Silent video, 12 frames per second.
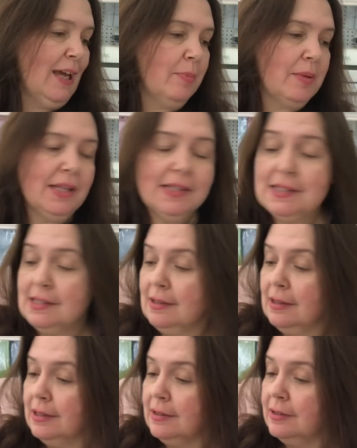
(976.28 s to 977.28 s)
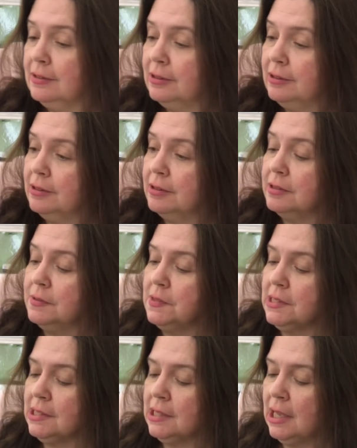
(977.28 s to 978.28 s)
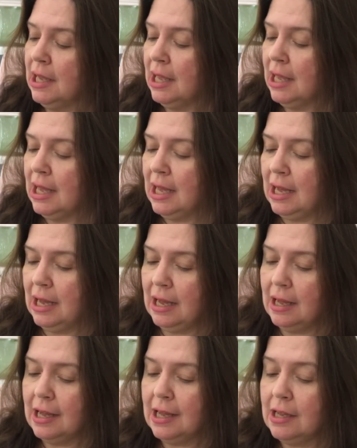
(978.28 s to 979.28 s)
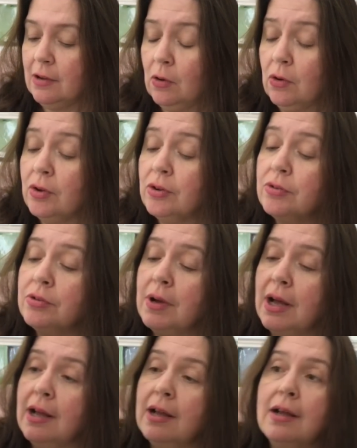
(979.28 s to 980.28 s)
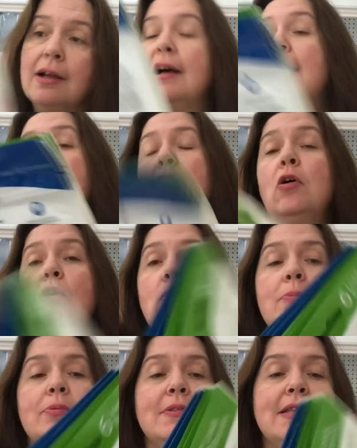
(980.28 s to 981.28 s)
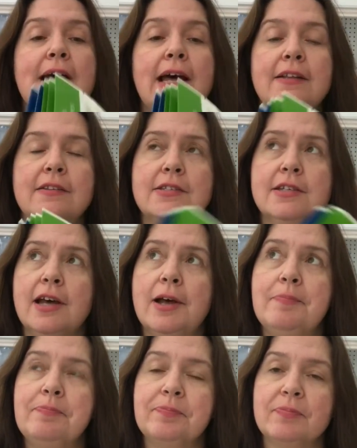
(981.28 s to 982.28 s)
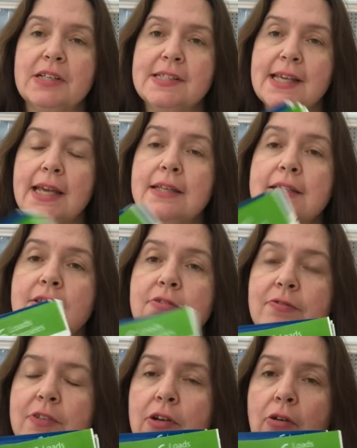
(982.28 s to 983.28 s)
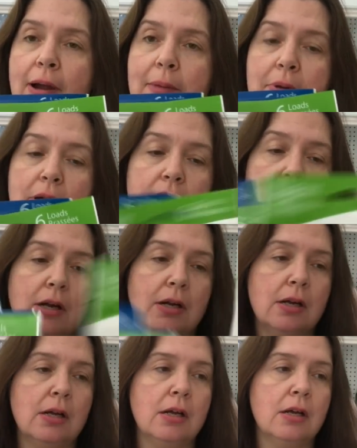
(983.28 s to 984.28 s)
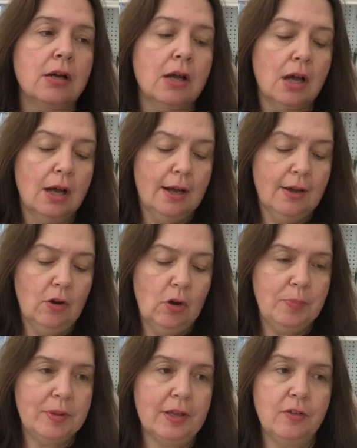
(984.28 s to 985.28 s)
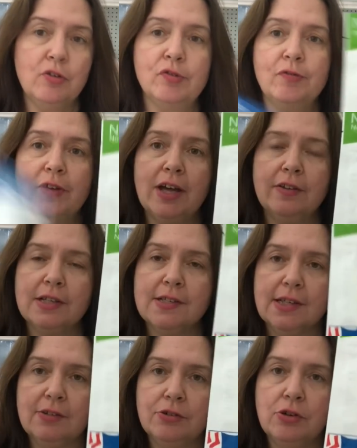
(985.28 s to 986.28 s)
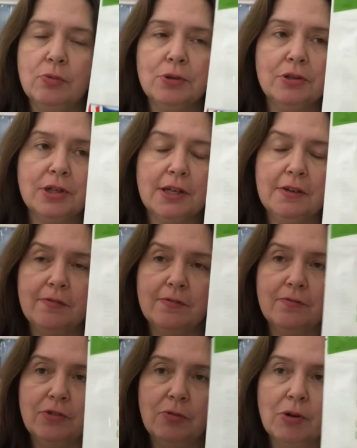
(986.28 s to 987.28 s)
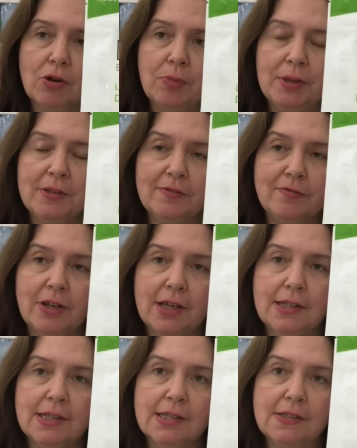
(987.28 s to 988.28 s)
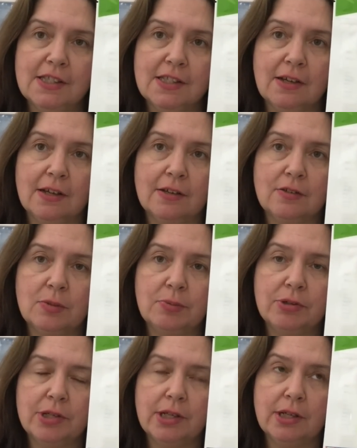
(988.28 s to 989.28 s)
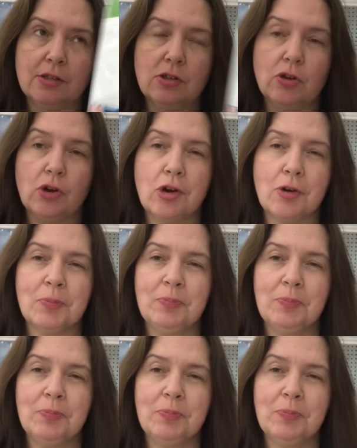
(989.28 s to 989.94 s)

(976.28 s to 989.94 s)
napkins, I got those. I, oh, uh, I hope that um, Sandy, Thrifty Grandma, uh, I hope that you found these. I know you were looking, you were hoping to find these uh, to put in your